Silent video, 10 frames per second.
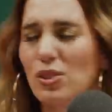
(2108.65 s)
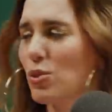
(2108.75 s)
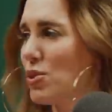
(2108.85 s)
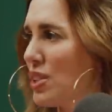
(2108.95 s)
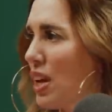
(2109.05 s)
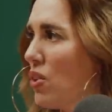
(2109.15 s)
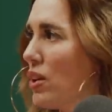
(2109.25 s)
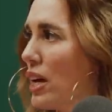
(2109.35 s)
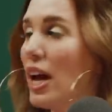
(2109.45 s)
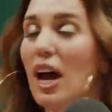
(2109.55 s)
That's mm -hmm. so mm-hmm.
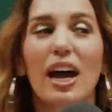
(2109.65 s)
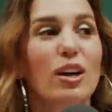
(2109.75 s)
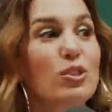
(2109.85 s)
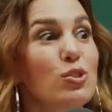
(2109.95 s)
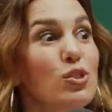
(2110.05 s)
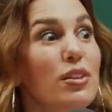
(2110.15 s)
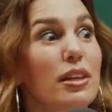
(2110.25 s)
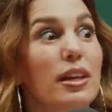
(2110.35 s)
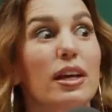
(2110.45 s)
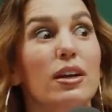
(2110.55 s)
scary. I, I, also saw
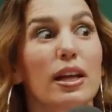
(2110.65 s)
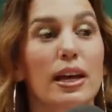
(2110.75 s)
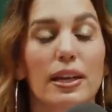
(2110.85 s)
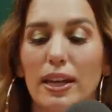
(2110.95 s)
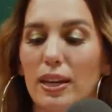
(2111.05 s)
that like online,